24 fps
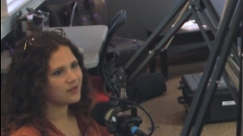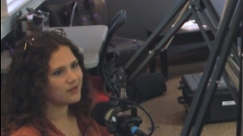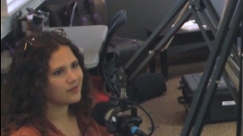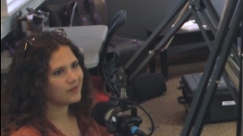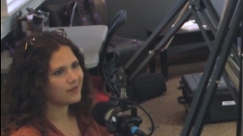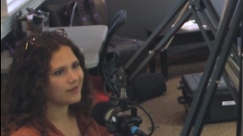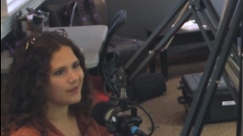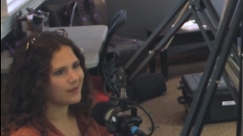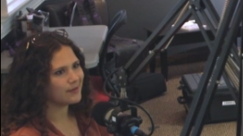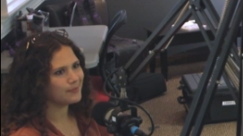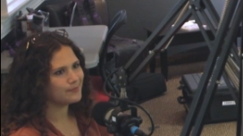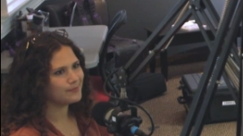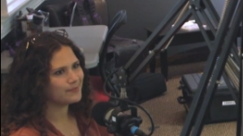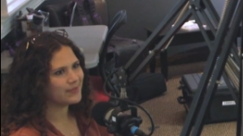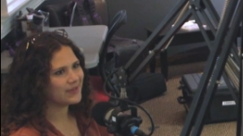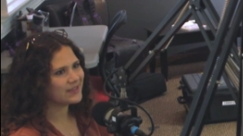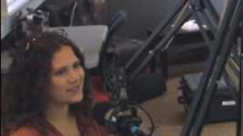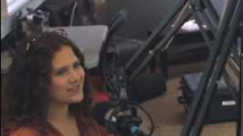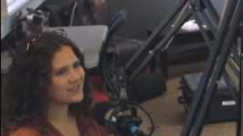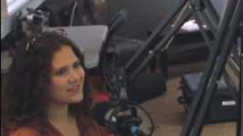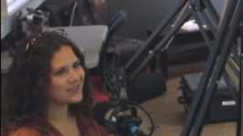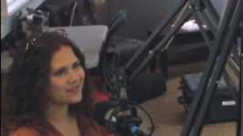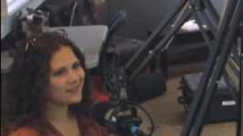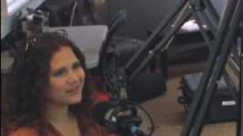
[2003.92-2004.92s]
like,
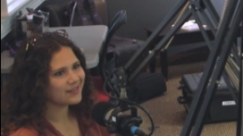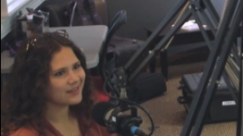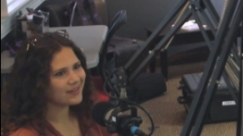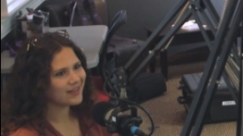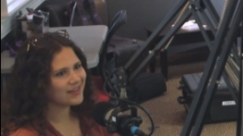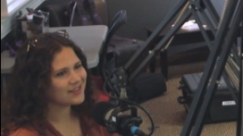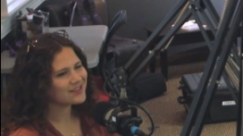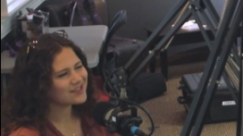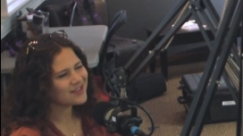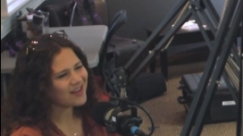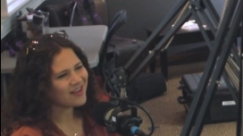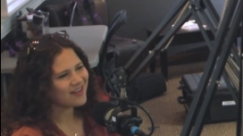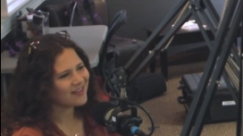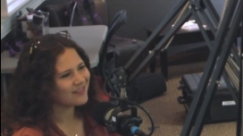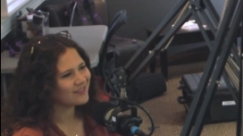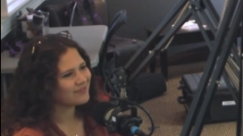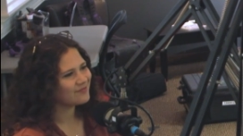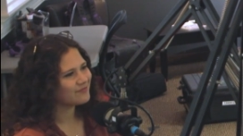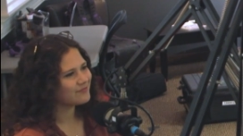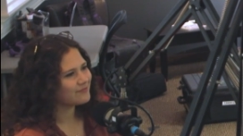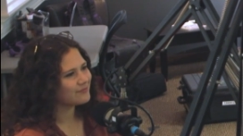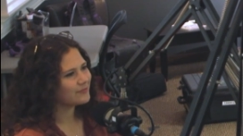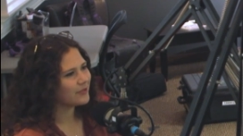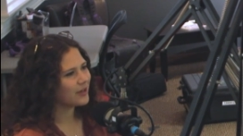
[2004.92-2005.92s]
basically, it's not
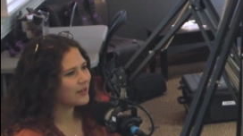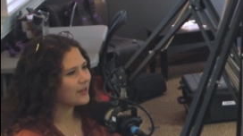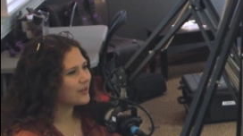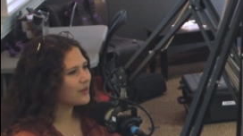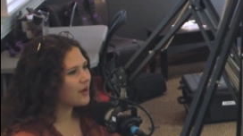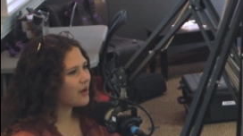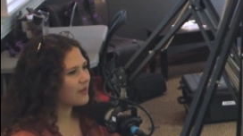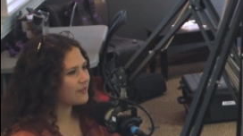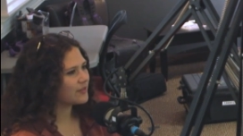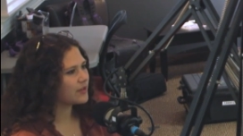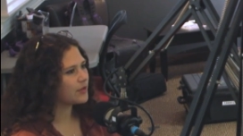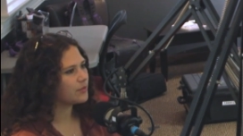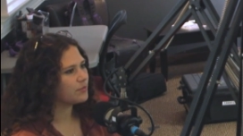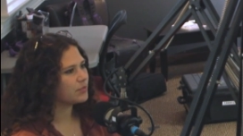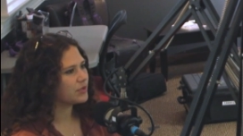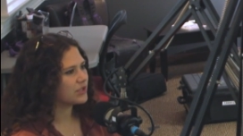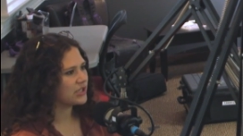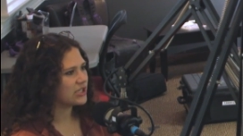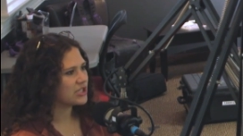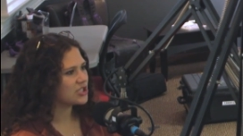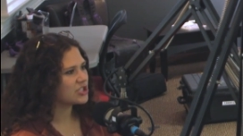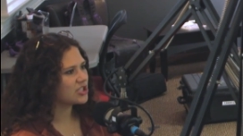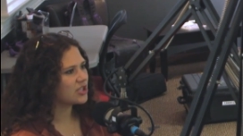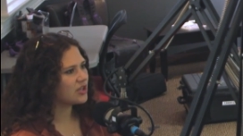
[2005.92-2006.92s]
running off
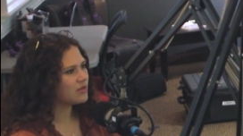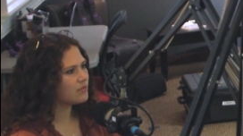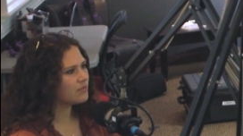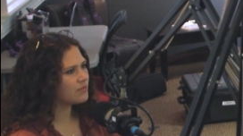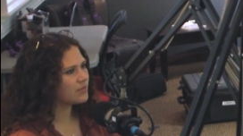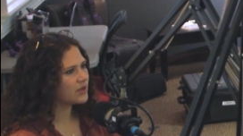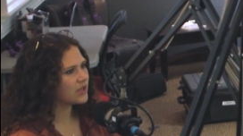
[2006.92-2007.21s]
completion,